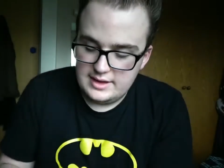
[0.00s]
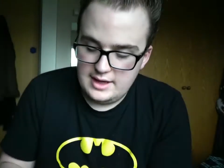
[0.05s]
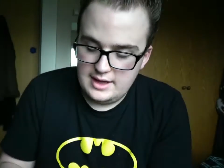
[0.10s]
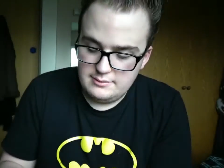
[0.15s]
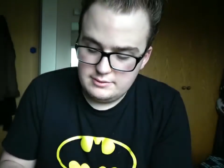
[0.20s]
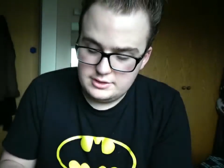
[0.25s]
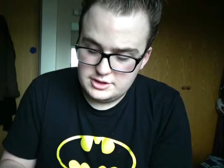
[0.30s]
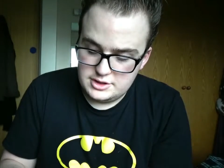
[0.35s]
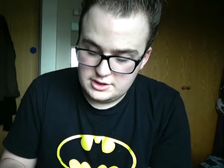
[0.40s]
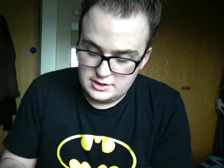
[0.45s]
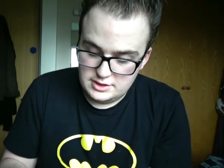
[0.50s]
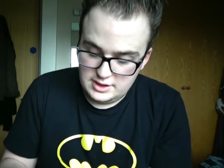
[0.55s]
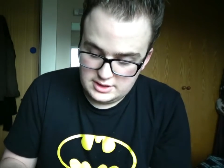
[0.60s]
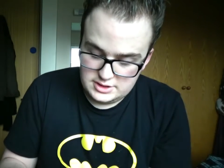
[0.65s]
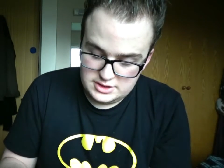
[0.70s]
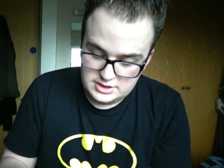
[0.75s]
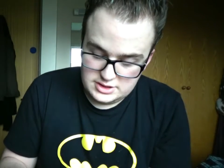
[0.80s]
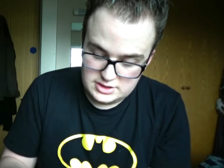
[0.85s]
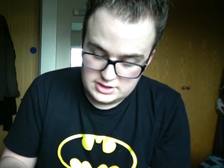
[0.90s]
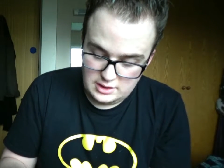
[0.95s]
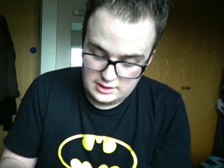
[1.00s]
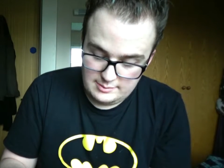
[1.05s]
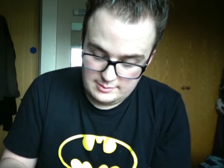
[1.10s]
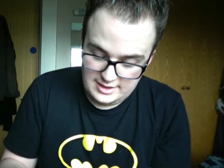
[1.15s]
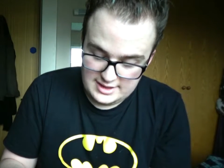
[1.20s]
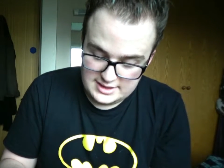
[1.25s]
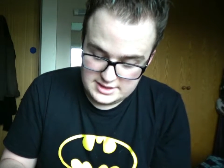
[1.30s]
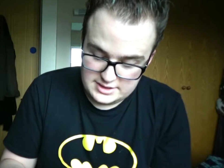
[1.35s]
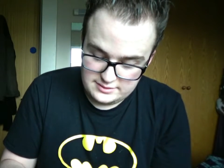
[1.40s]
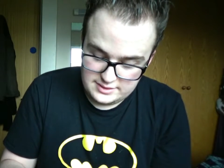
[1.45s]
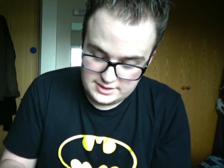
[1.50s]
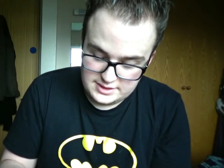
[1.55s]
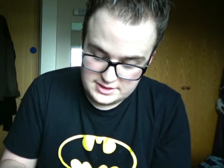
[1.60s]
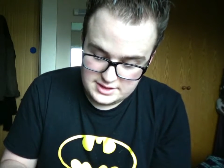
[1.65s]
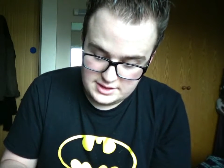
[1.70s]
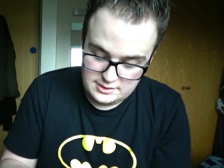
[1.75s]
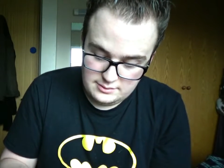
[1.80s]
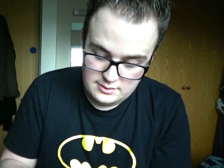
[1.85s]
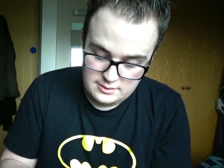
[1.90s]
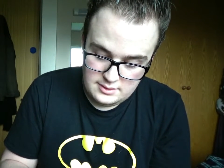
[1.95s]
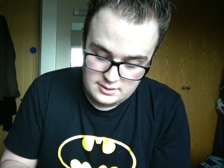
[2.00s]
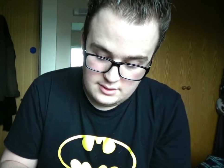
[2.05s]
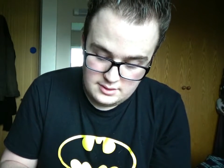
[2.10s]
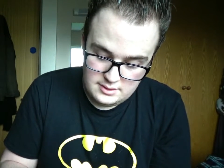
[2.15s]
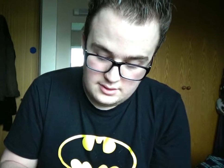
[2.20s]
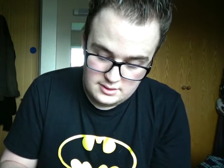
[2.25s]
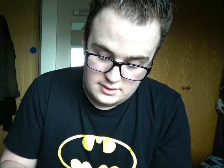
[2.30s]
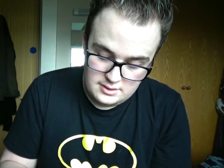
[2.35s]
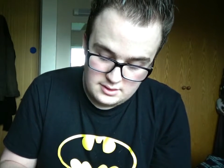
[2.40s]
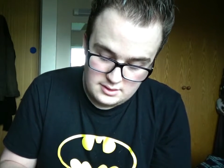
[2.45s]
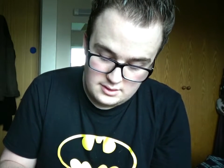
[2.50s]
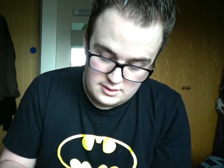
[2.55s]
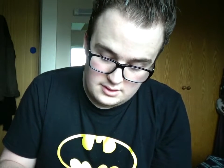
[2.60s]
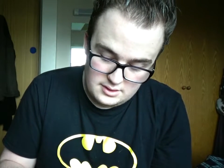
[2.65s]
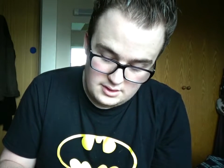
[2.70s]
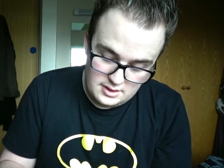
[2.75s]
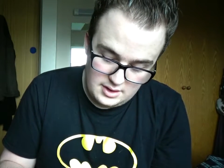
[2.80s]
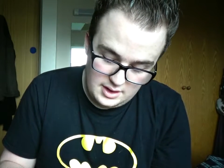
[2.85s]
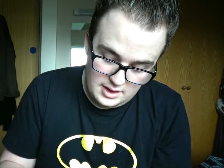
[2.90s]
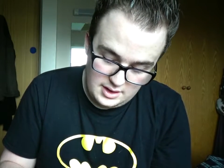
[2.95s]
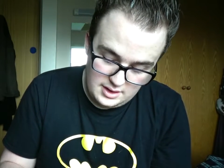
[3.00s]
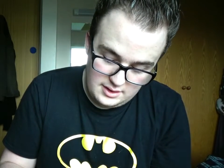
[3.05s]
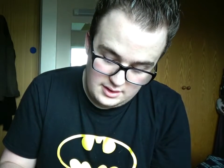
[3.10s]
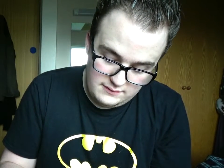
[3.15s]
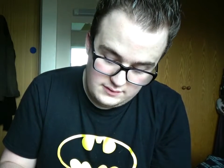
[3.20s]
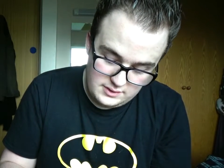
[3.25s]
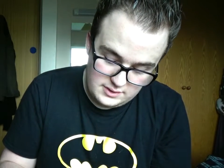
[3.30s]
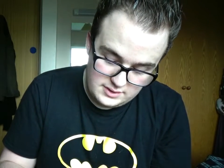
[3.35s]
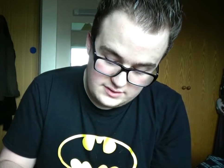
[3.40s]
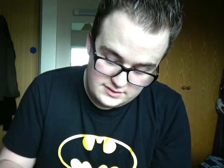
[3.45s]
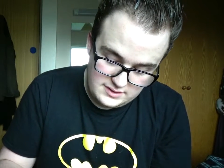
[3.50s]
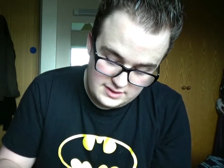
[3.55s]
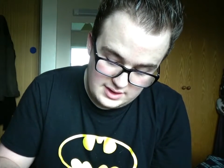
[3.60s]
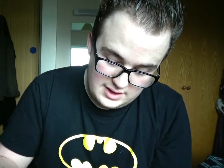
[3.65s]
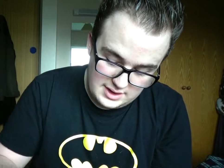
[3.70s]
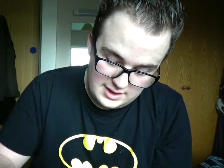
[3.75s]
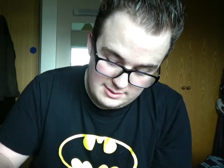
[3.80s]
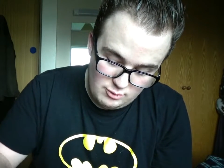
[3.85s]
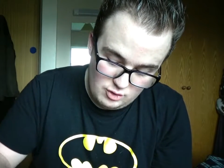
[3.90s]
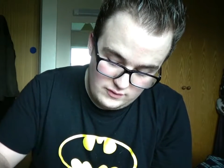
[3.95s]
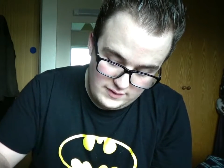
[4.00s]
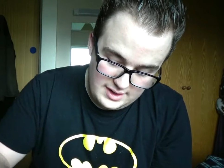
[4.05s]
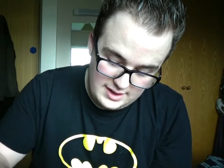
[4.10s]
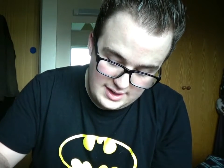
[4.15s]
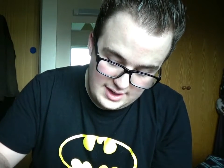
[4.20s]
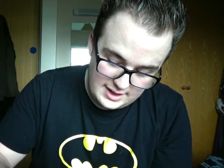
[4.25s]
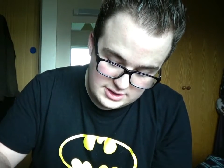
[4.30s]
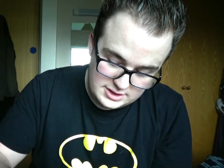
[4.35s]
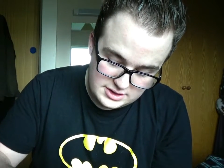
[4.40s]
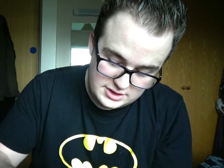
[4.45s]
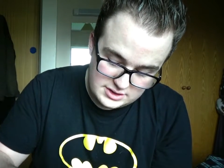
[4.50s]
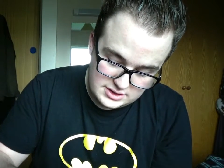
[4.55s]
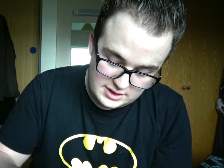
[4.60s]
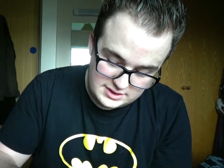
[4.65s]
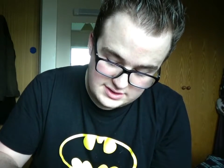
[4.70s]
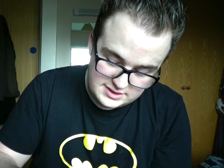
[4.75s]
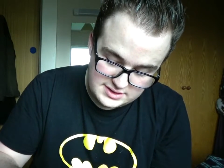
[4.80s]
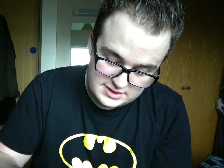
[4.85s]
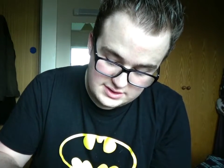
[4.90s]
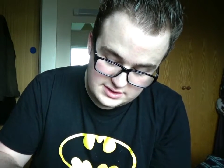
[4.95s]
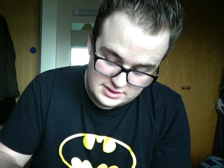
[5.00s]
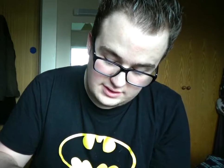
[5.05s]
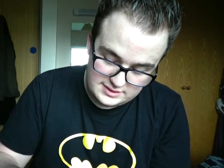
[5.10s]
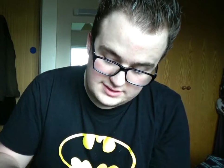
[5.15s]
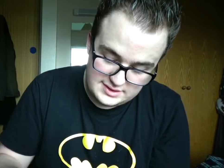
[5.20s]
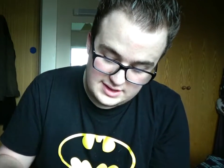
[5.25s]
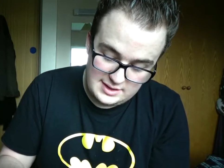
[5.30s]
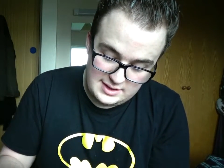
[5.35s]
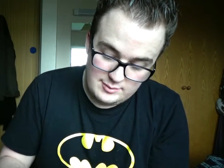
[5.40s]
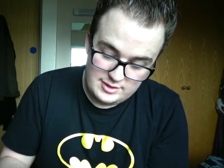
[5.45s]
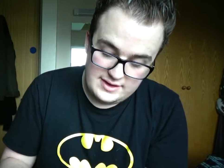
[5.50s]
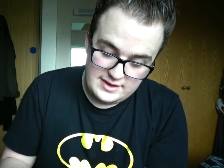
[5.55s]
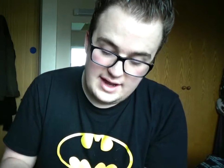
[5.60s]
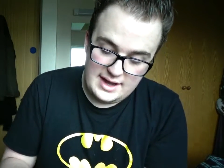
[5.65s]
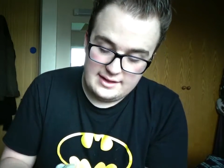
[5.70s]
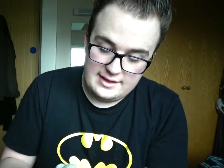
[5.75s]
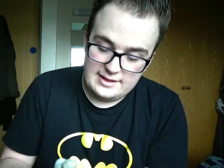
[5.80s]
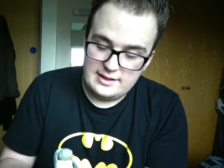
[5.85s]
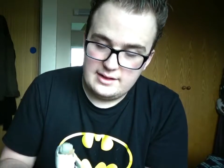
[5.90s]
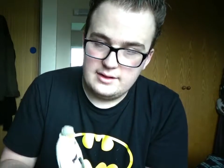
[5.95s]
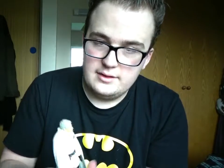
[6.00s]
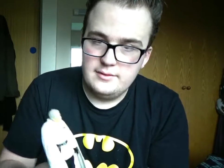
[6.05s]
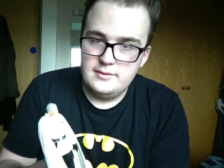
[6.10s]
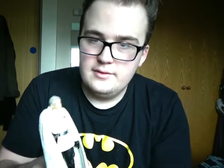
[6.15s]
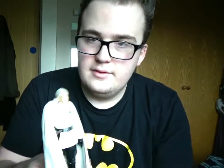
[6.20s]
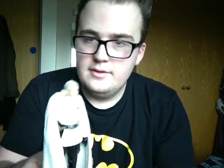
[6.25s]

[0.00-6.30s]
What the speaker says: there, which you can actually slot the blaster into. You've seen it in the movie, he actually slots it in with the handle